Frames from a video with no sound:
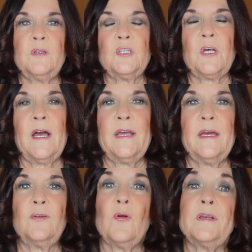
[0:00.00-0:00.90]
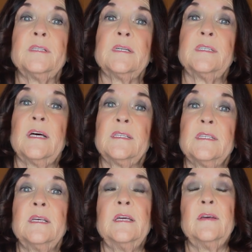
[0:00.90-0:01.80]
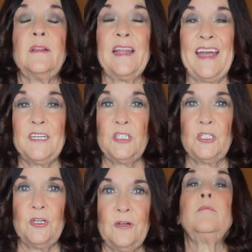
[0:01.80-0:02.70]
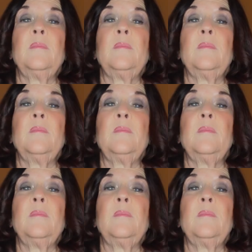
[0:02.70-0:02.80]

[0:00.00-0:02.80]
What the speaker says: which I had great success last year.